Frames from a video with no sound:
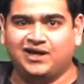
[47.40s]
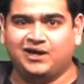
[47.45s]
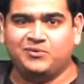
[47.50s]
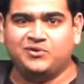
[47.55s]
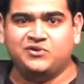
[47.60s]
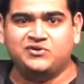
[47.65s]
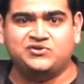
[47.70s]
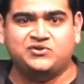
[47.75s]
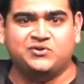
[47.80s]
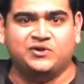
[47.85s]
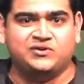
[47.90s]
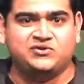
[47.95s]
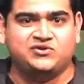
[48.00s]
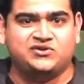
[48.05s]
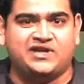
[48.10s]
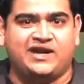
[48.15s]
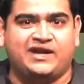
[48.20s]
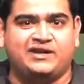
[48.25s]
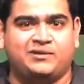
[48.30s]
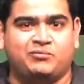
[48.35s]
I've been doing
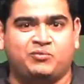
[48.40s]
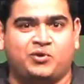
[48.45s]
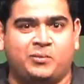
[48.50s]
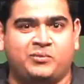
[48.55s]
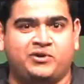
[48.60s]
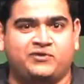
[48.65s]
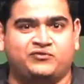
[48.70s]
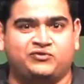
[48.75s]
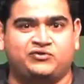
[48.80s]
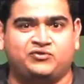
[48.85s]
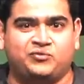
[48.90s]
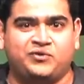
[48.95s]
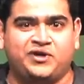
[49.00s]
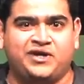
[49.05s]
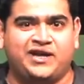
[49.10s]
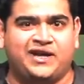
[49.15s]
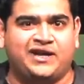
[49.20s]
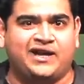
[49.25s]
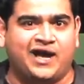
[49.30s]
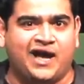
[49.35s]
stand-up comedy for
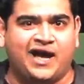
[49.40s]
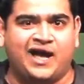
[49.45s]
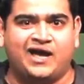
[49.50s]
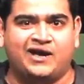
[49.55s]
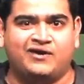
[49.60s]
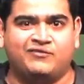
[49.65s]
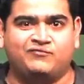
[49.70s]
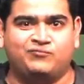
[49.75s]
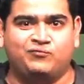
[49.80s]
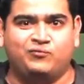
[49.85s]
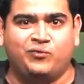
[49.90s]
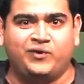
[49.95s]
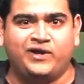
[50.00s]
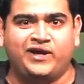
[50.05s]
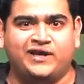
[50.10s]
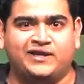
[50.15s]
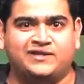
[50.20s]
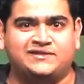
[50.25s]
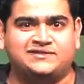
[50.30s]
3.5 weeks.